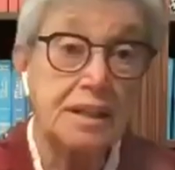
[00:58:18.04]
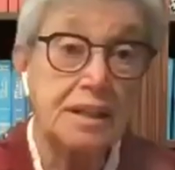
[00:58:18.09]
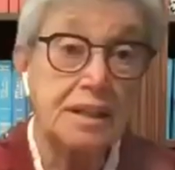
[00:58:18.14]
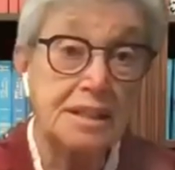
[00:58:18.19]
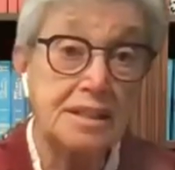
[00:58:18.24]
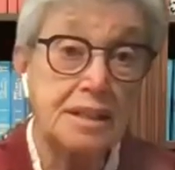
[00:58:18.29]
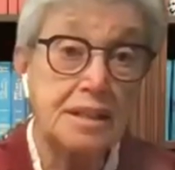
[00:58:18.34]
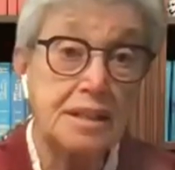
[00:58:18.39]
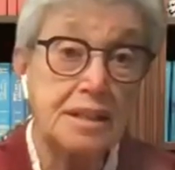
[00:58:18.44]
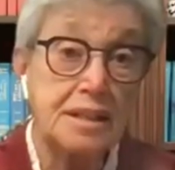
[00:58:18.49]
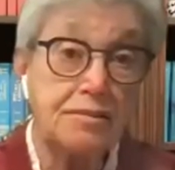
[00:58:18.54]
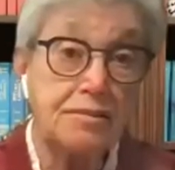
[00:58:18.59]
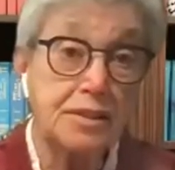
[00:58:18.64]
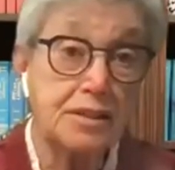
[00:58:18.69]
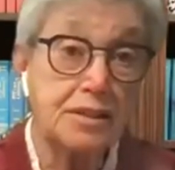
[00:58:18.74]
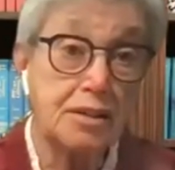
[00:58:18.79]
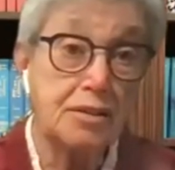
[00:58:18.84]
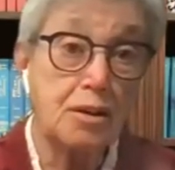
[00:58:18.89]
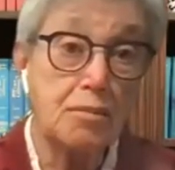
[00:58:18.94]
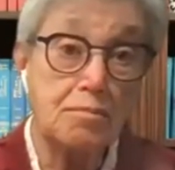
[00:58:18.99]
in
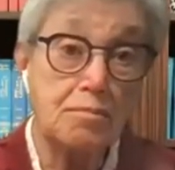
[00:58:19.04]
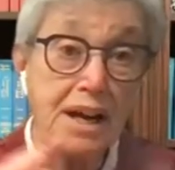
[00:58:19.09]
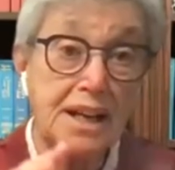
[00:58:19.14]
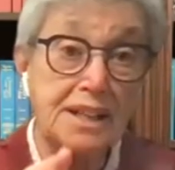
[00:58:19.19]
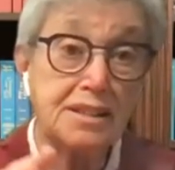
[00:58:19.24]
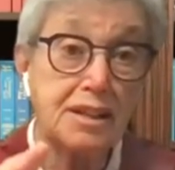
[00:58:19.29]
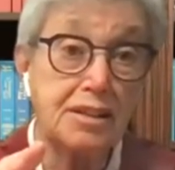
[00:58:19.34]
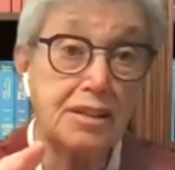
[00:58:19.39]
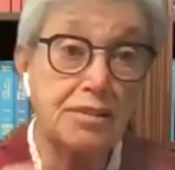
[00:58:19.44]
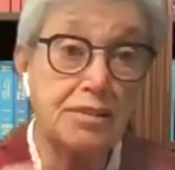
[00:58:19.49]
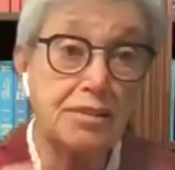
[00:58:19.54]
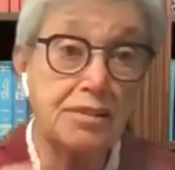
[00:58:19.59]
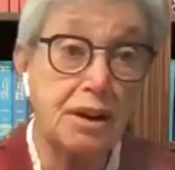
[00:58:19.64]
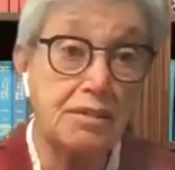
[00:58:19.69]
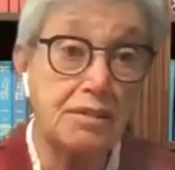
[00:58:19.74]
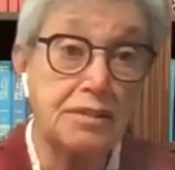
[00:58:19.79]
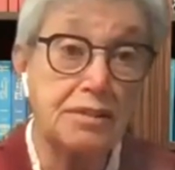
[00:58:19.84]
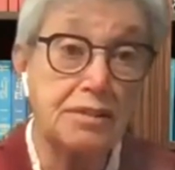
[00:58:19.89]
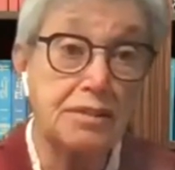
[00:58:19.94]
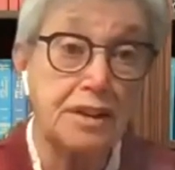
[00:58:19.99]
19, to go back to
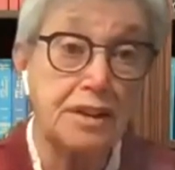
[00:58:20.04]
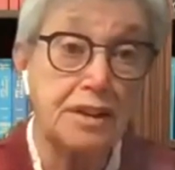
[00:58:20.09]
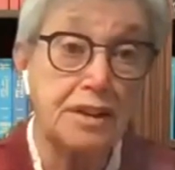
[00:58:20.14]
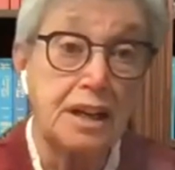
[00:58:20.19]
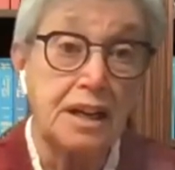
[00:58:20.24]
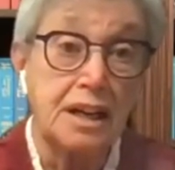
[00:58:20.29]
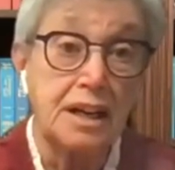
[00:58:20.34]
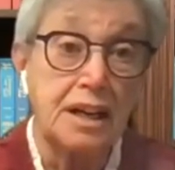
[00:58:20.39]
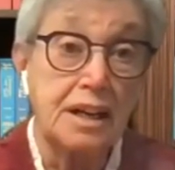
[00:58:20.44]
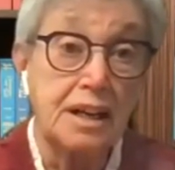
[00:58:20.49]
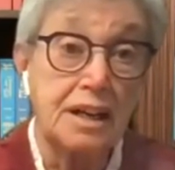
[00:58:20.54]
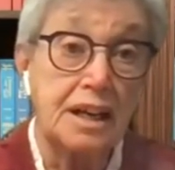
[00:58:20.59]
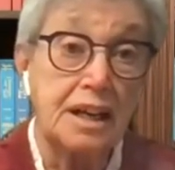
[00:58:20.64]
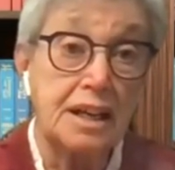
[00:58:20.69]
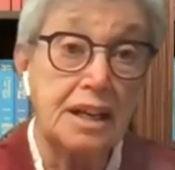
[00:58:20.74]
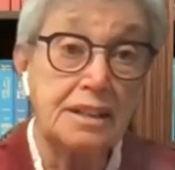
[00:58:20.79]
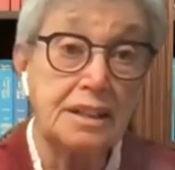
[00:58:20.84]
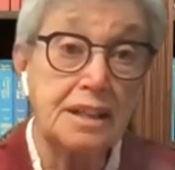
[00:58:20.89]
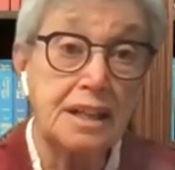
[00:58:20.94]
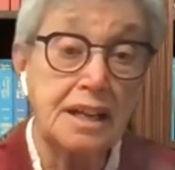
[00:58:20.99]
the Rav,
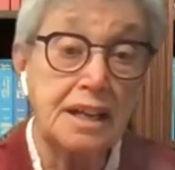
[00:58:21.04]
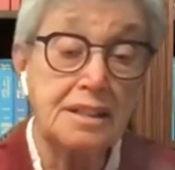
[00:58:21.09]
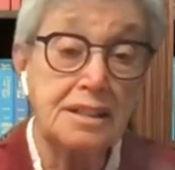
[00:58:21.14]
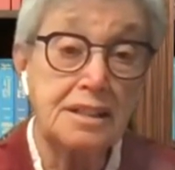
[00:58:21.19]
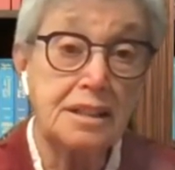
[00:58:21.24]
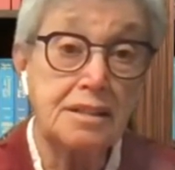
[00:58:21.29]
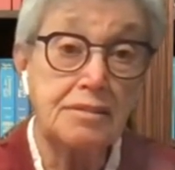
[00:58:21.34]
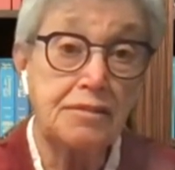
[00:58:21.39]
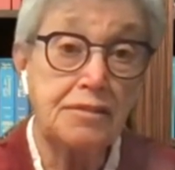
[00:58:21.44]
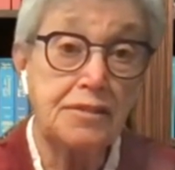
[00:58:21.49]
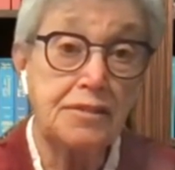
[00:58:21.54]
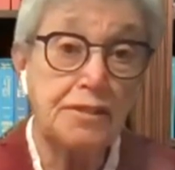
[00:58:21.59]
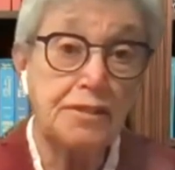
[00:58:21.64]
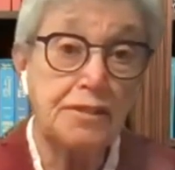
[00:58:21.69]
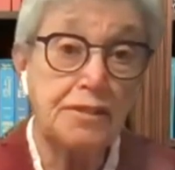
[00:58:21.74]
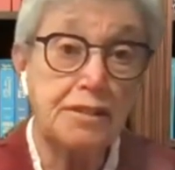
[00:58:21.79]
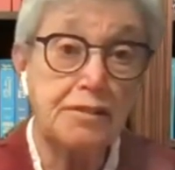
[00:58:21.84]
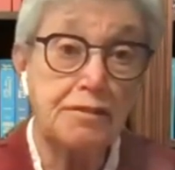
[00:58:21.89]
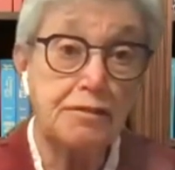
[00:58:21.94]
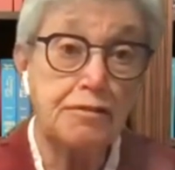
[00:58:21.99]
uh, in
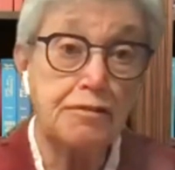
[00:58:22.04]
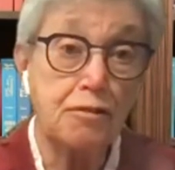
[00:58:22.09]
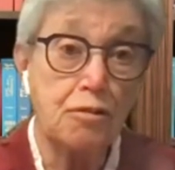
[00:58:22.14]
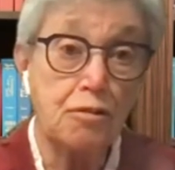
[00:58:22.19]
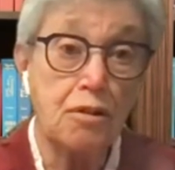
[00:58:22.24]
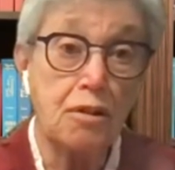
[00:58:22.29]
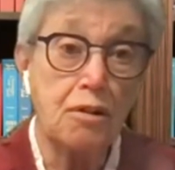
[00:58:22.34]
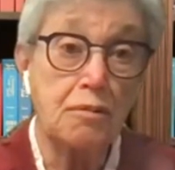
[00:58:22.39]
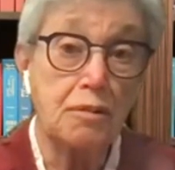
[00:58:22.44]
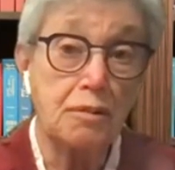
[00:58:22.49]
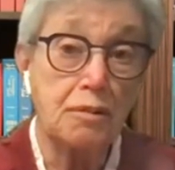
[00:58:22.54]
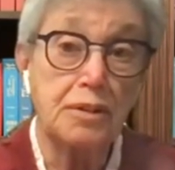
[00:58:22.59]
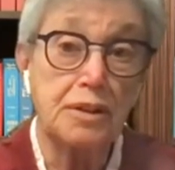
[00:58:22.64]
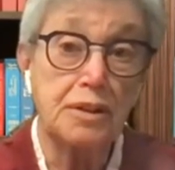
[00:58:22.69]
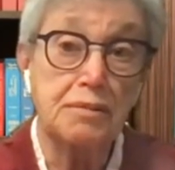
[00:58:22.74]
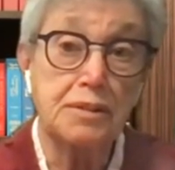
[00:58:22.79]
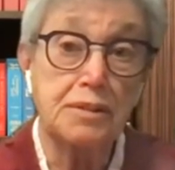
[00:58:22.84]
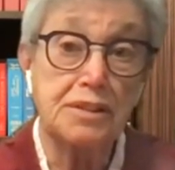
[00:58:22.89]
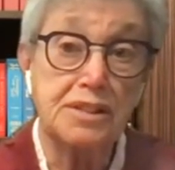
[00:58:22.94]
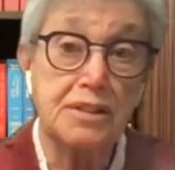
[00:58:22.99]

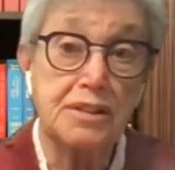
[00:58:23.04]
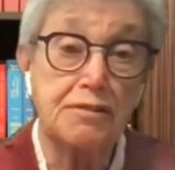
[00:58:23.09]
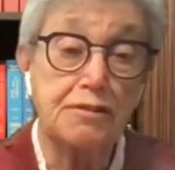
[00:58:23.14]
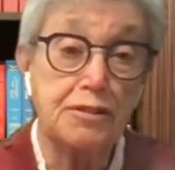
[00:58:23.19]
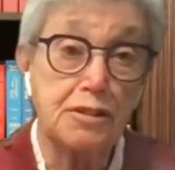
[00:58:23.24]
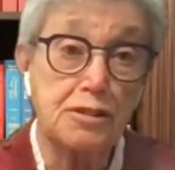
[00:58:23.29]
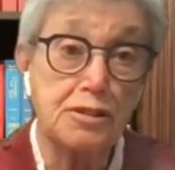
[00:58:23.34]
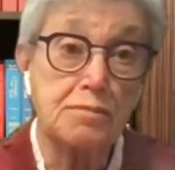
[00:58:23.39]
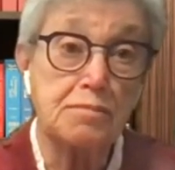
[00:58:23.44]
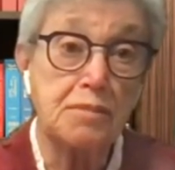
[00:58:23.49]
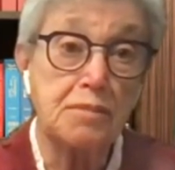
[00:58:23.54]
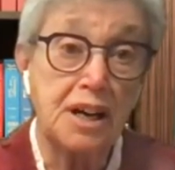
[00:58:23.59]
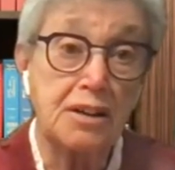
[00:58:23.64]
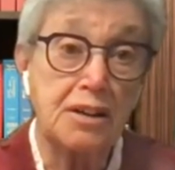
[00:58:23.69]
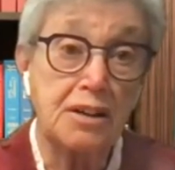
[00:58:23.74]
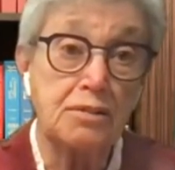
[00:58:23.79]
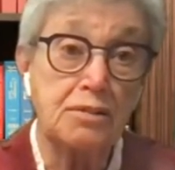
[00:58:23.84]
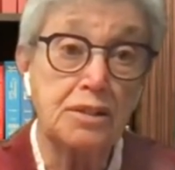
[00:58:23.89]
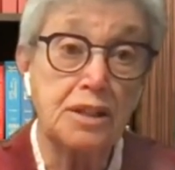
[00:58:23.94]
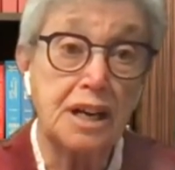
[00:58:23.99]
1954, the
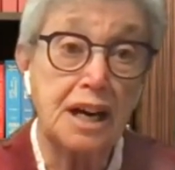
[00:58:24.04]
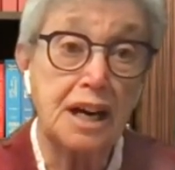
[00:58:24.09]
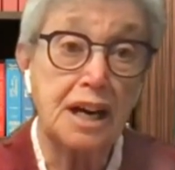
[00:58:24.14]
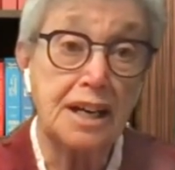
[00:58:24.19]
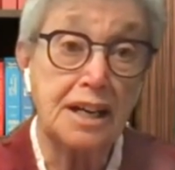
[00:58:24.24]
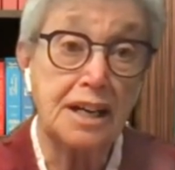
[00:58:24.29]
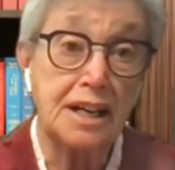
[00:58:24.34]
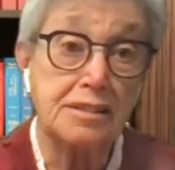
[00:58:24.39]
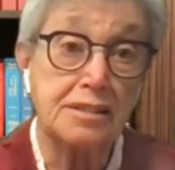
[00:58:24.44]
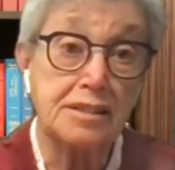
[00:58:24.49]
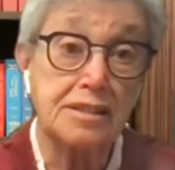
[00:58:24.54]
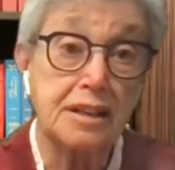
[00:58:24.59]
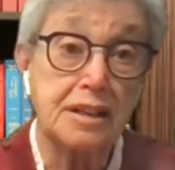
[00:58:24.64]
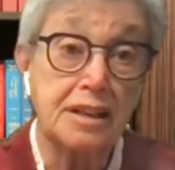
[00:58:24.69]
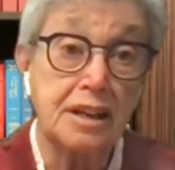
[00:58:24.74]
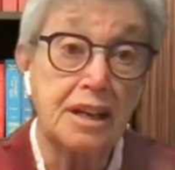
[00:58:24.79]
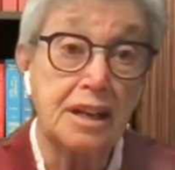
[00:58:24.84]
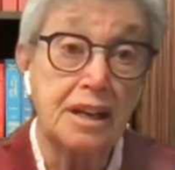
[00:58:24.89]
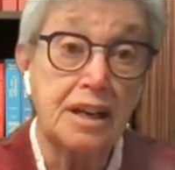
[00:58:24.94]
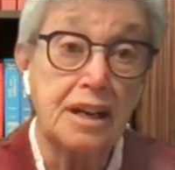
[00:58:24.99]
first Mahon
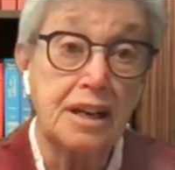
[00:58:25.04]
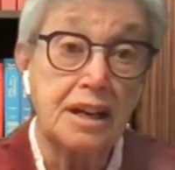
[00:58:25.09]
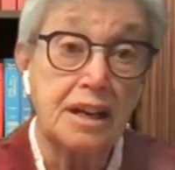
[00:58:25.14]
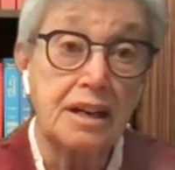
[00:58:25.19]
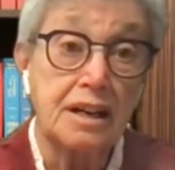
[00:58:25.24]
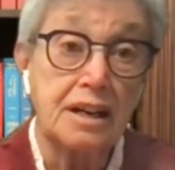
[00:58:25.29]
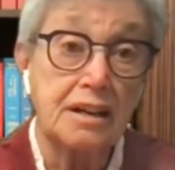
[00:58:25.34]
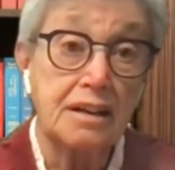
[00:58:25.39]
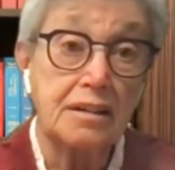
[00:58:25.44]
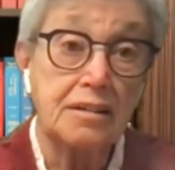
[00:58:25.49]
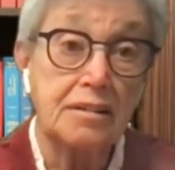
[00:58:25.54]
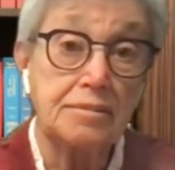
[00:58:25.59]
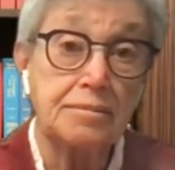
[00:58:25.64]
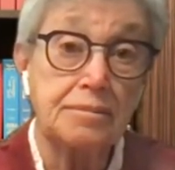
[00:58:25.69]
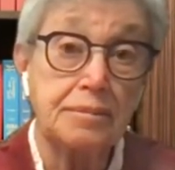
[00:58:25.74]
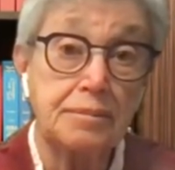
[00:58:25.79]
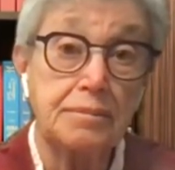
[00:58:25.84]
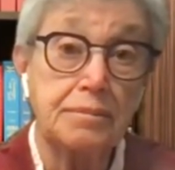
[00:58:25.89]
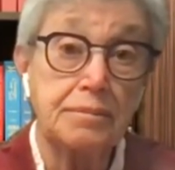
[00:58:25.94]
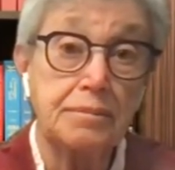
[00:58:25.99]
Kayetz,
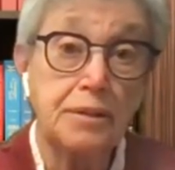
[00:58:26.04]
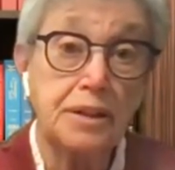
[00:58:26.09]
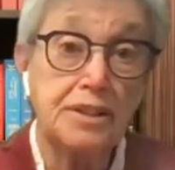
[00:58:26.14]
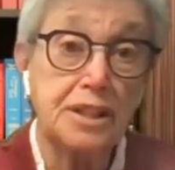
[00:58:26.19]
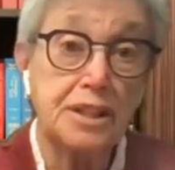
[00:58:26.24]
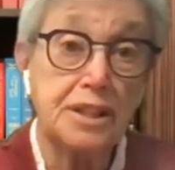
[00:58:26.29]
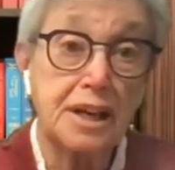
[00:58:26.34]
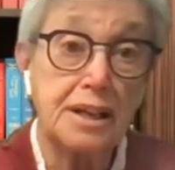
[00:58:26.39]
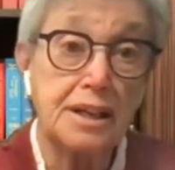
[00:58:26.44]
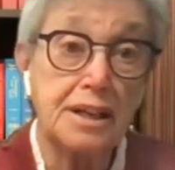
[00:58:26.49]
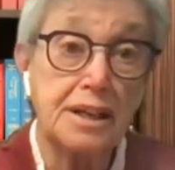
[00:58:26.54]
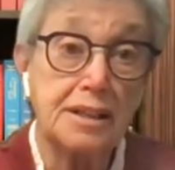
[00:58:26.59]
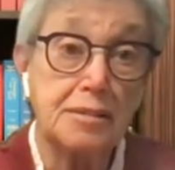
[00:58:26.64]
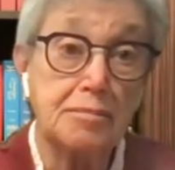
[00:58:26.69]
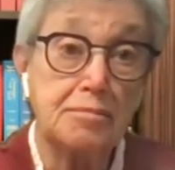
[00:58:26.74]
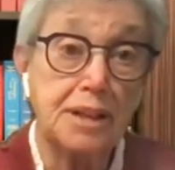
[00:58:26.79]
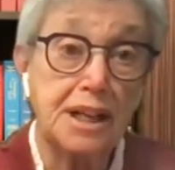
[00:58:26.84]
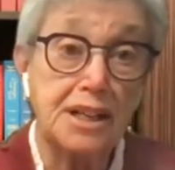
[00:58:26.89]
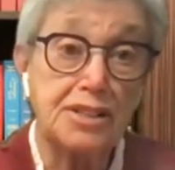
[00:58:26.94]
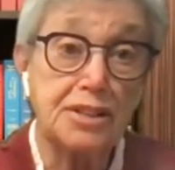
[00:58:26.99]
um, which
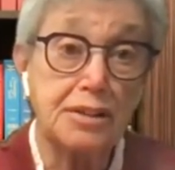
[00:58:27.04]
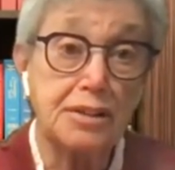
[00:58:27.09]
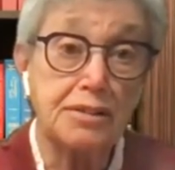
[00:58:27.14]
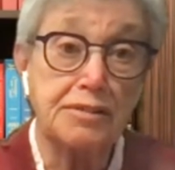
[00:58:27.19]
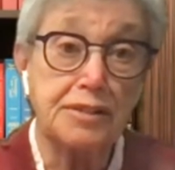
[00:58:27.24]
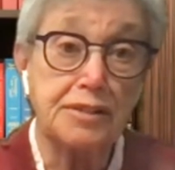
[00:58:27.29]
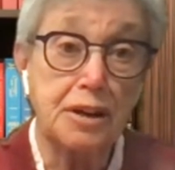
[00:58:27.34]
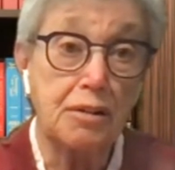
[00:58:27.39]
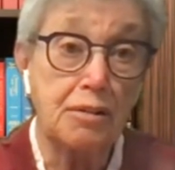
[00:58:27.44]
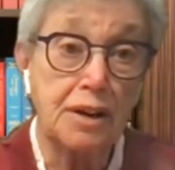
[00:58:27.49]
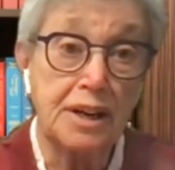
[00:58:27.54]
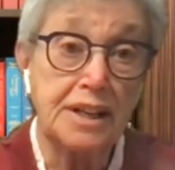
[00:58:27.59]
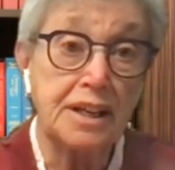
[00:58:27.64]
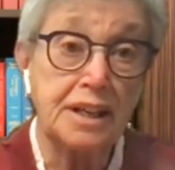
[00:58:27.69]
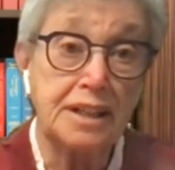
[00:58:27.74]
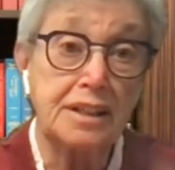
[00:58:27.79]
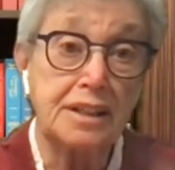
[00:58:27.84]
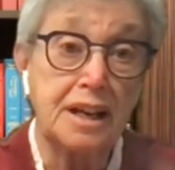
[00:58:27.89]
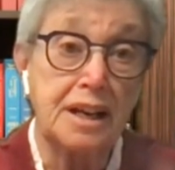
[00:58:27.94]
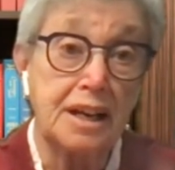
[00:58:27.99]
I had the pleasure of
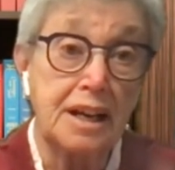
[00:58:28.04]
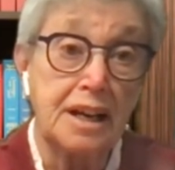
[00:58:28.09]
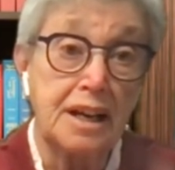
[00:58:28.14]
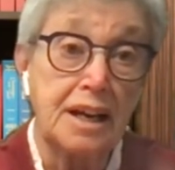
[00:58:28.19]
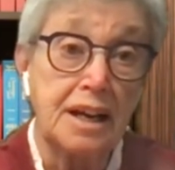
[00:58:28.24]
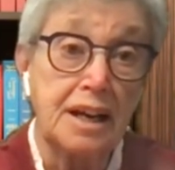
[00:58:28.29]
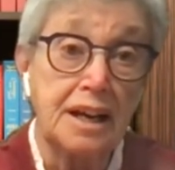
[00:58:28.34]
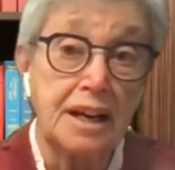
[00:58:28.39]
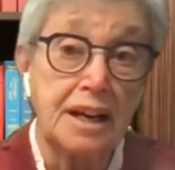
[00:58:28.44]
going in.